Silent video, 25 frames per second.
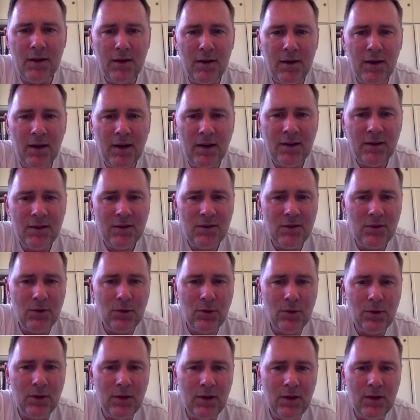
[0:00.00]
next
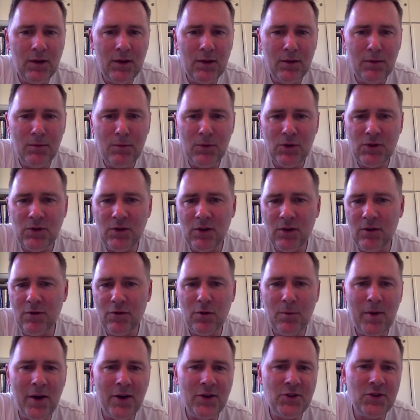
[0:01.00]
to the mutual
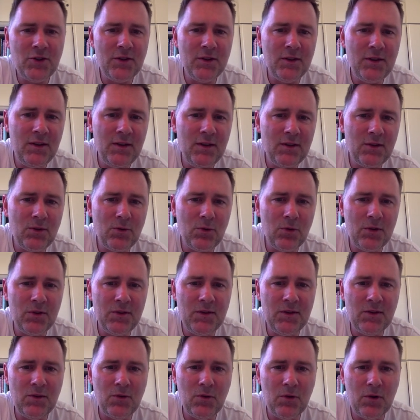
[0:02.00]
information, t-score,
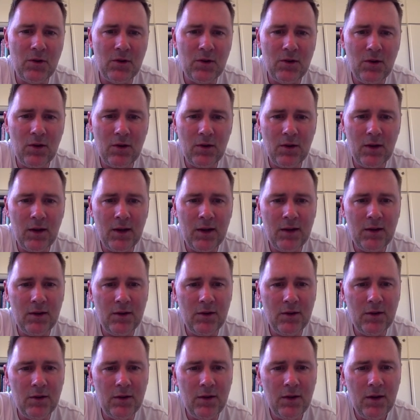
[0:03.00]
z-score, and log
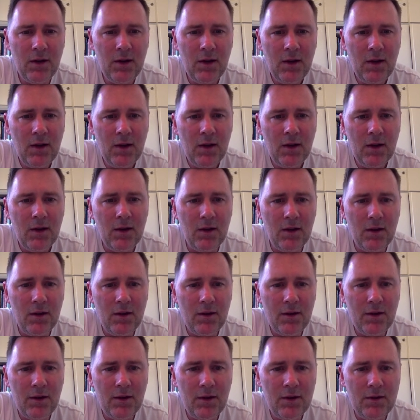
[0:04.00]
likelihood,
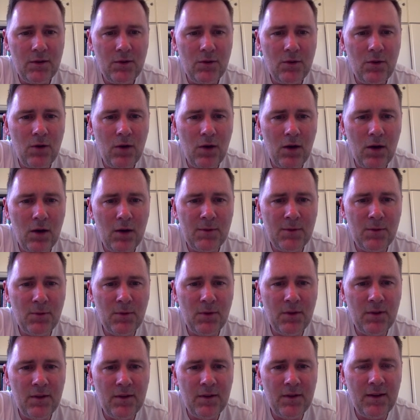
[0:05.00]
there are two columns
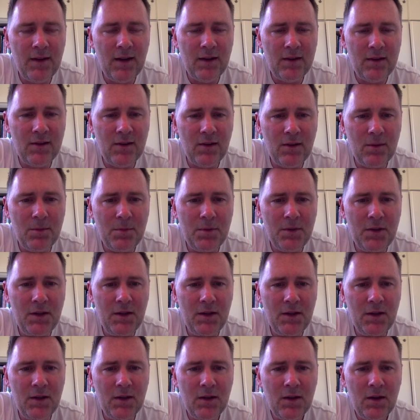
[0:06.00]
with delta
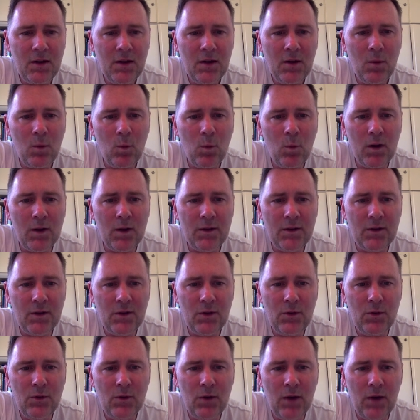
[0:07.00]

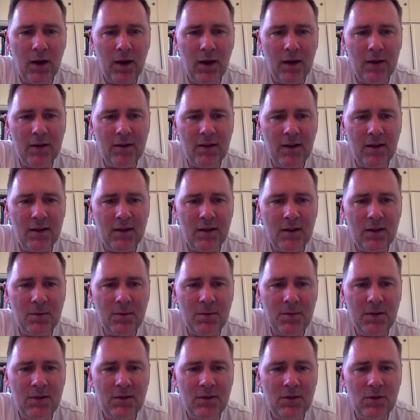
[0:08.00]
P12 and delta
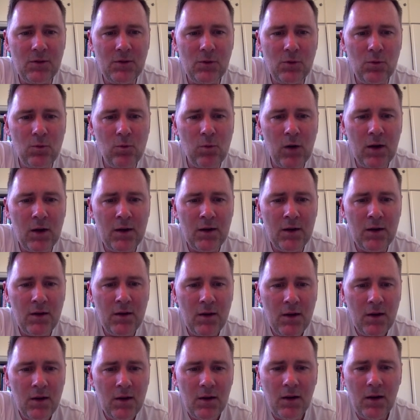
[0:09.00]
P21.
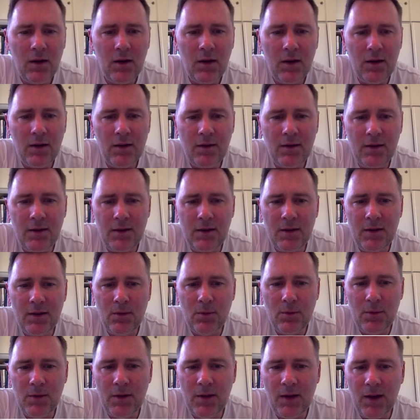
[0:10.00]
And here
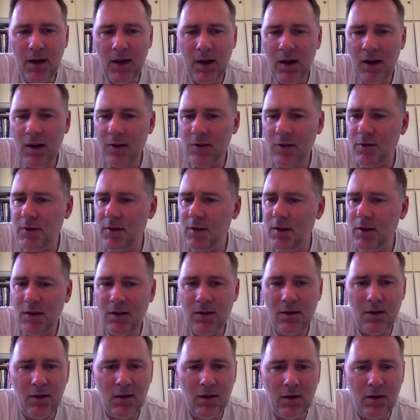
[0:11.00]
we have the,